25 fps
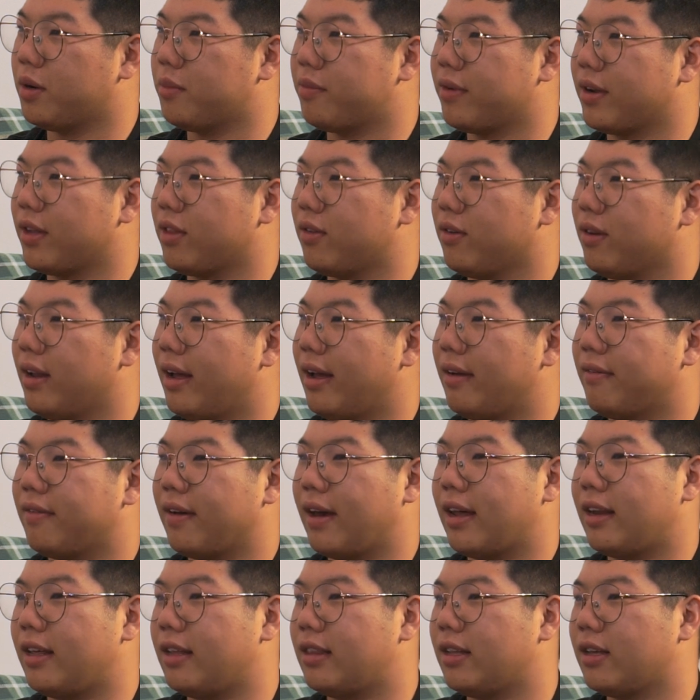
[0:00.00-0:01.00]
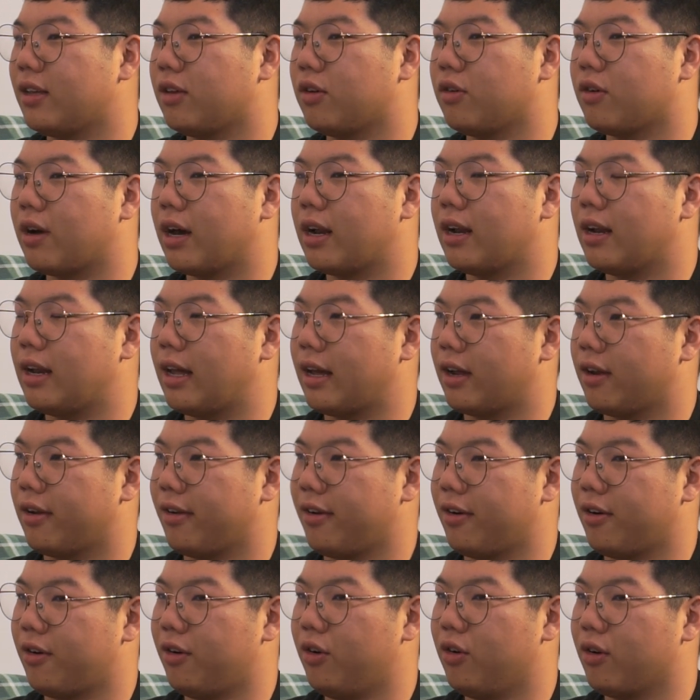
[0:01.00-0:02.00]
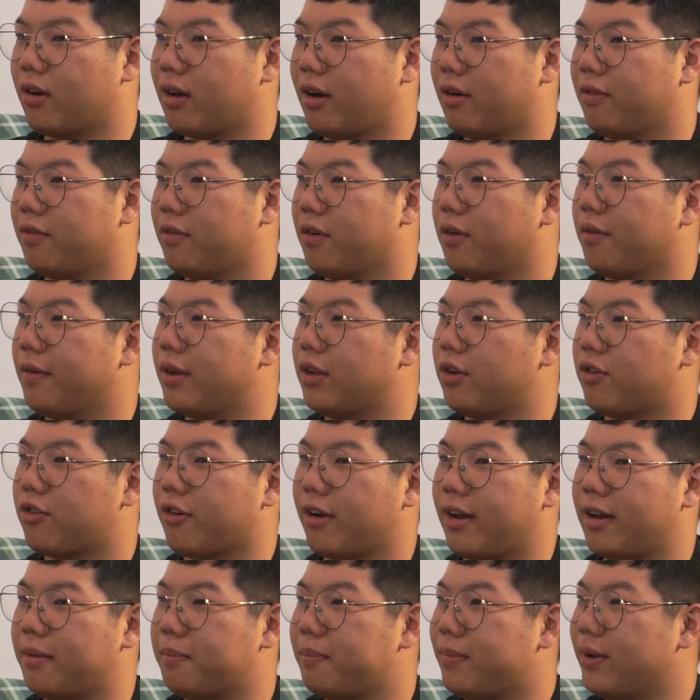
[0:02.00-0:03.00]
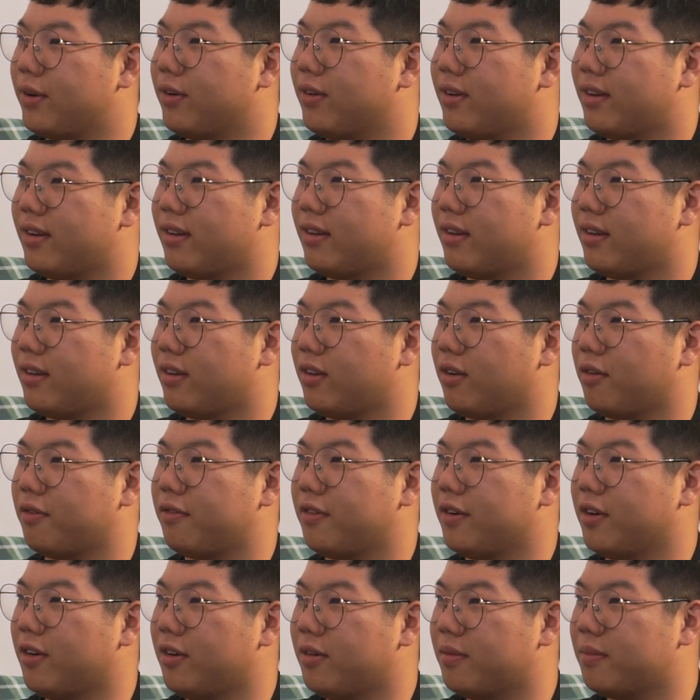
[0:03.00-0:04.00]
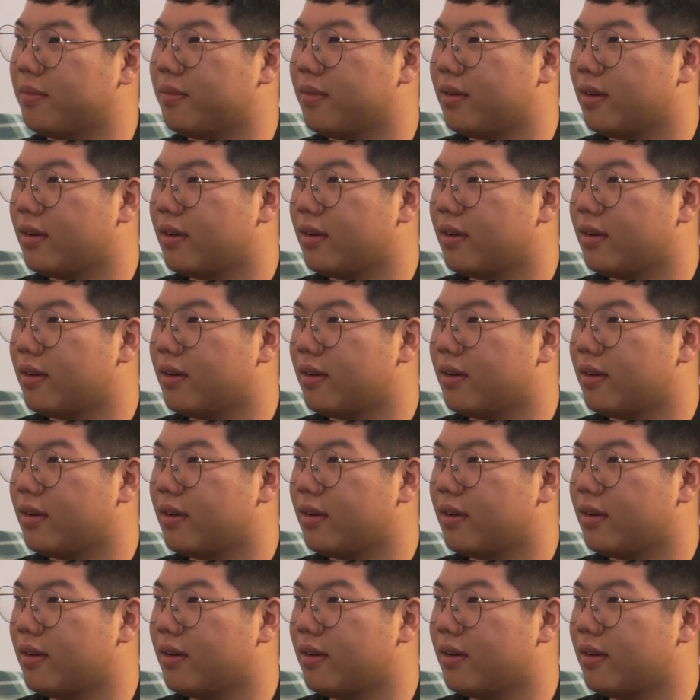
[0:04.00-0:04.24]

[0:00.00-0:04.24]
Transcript: to bring it to life, anything you kind of like look out for when you try and build your film?